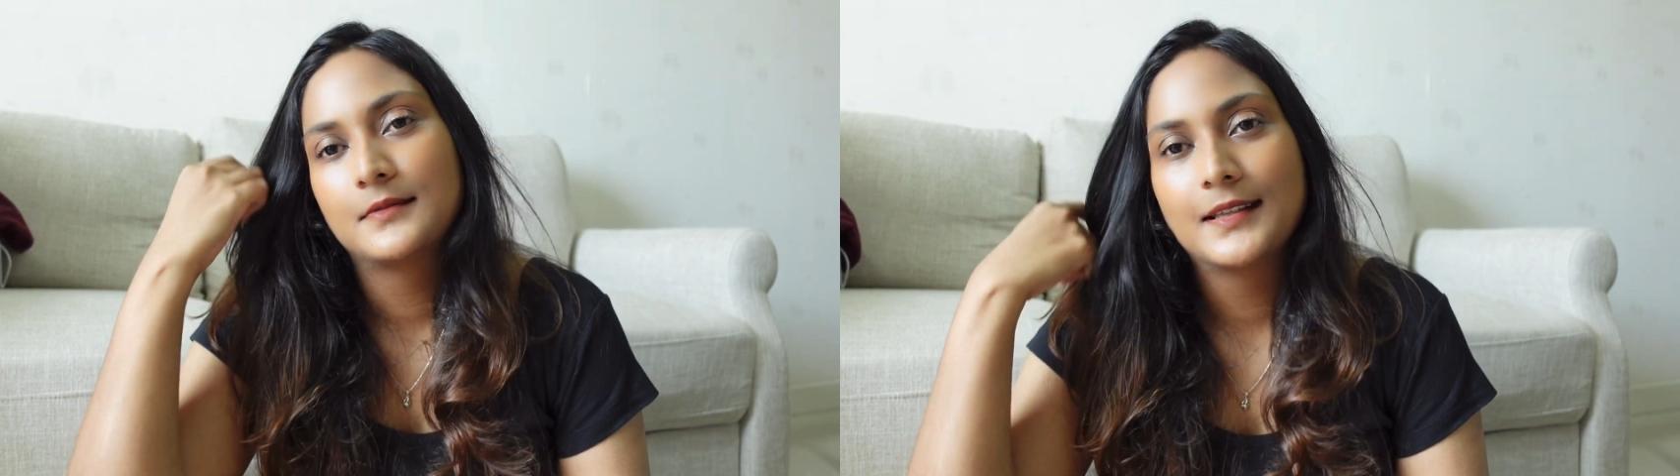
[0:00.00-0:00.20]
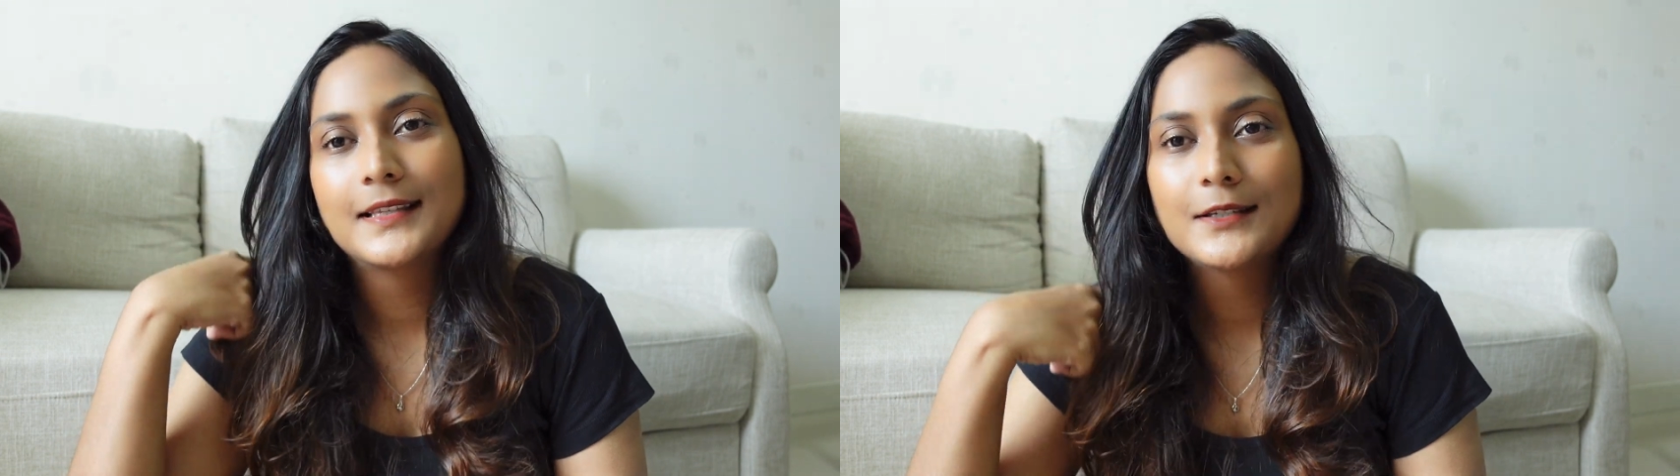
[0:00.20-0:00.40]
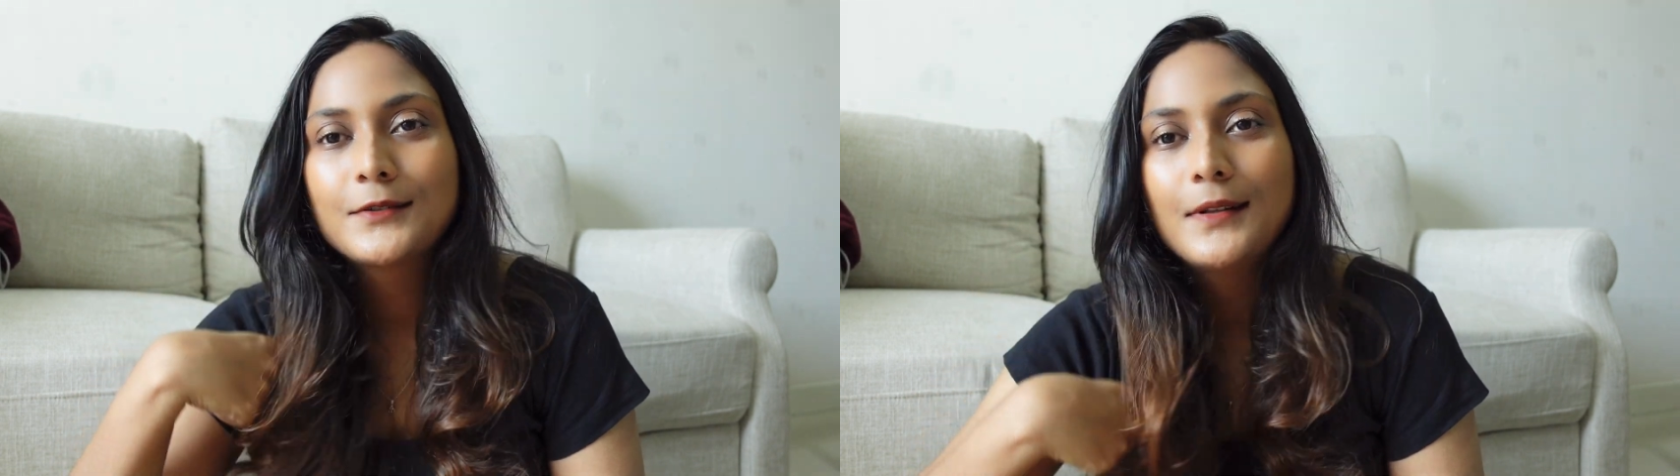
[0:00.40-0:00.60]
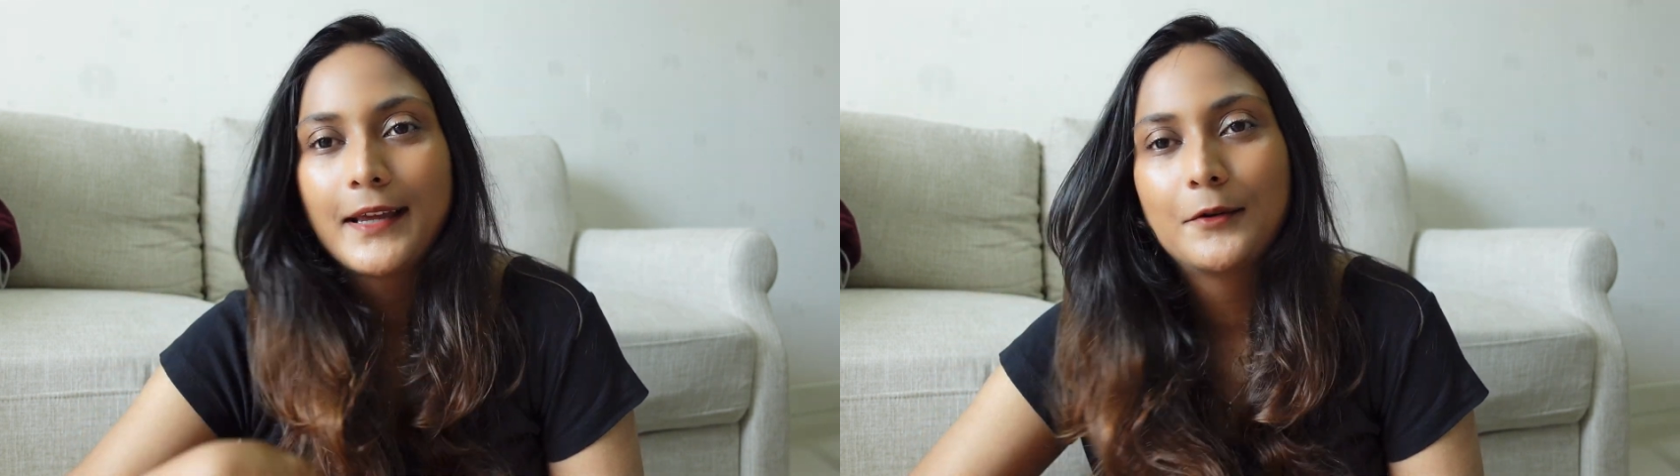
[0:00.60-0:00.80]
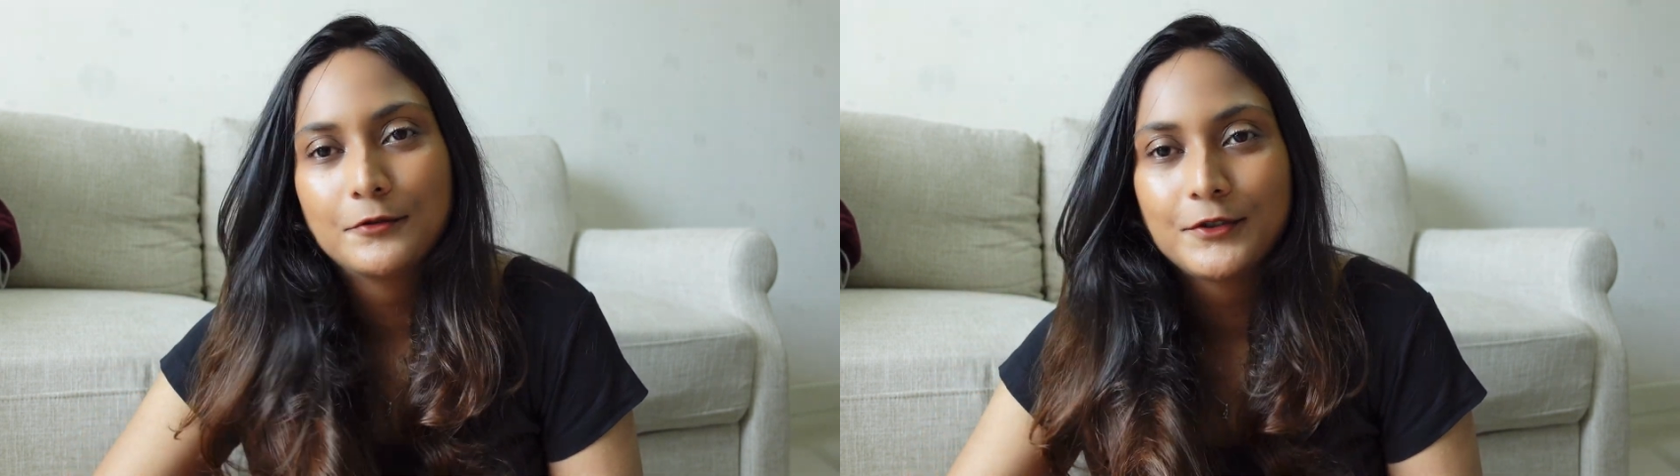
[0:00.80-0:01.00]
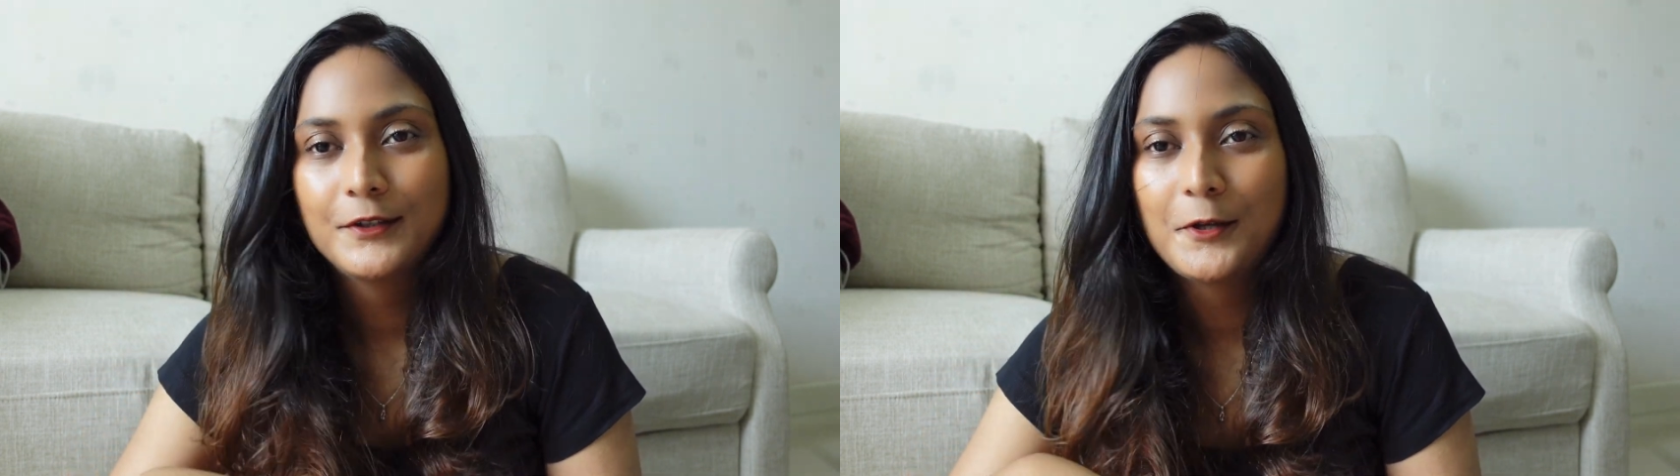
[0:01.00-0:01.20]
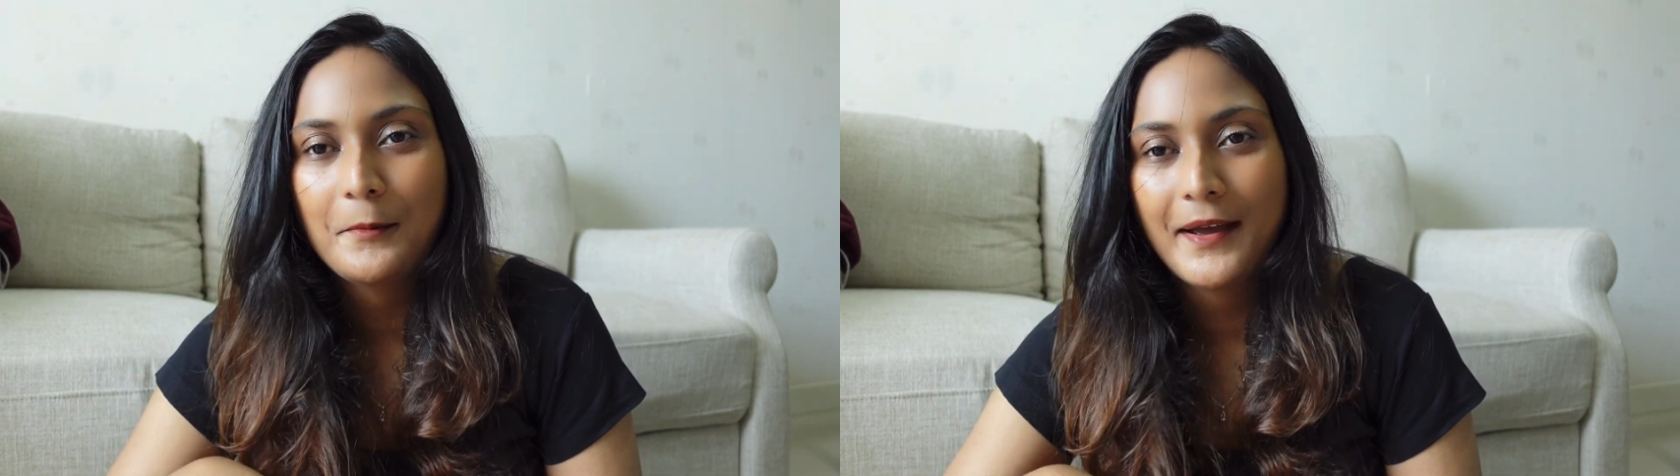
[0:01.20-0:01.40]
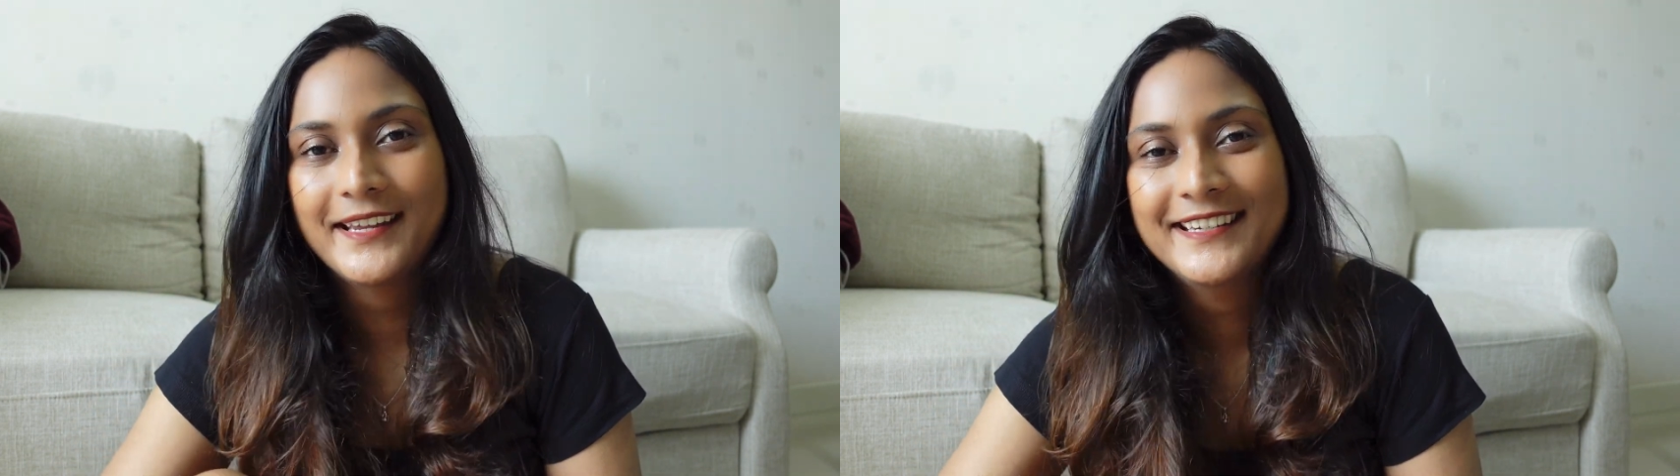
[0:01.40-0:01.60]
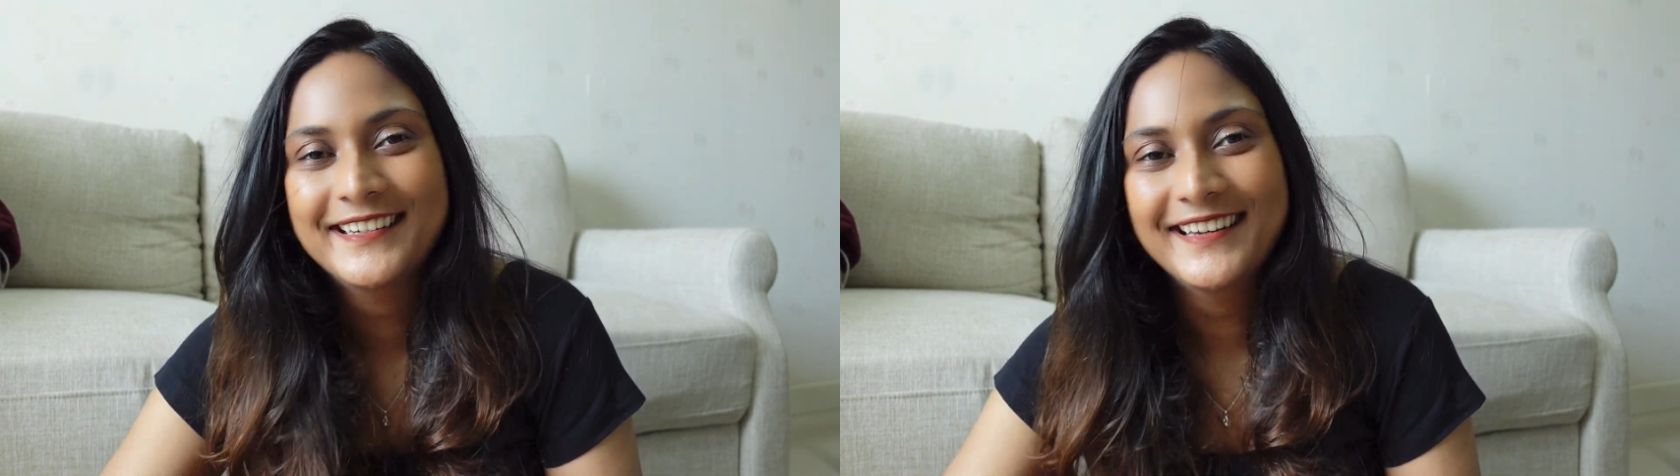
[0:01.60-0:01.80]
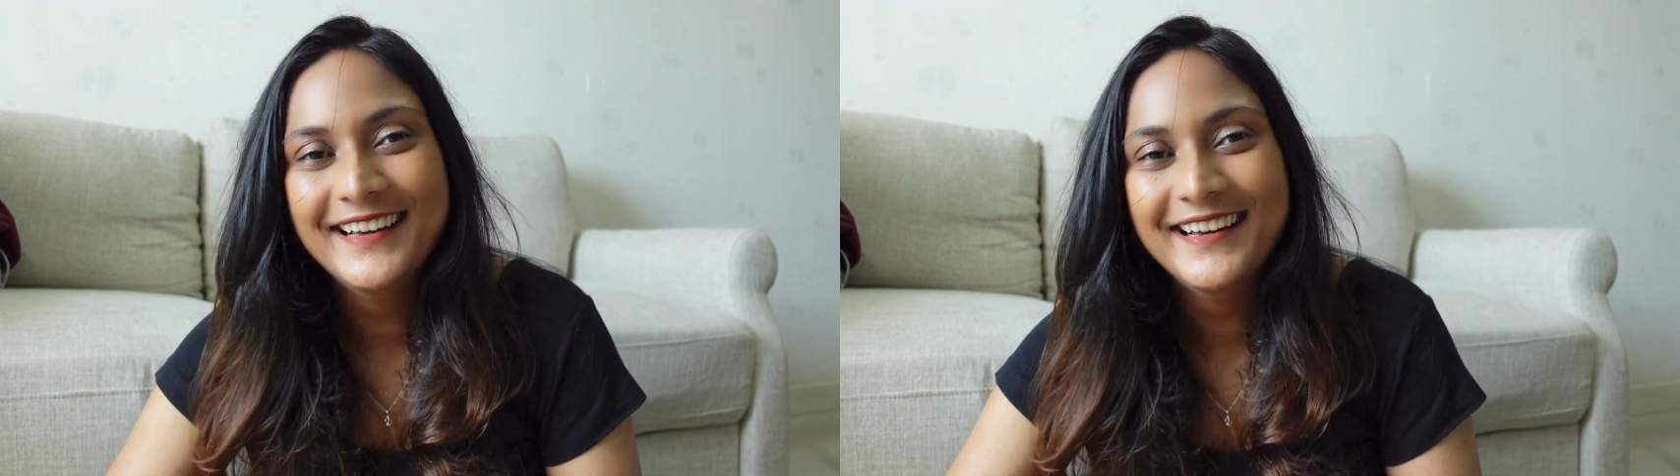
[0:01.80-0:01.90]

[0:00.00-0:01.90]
it's also like controlling your mind.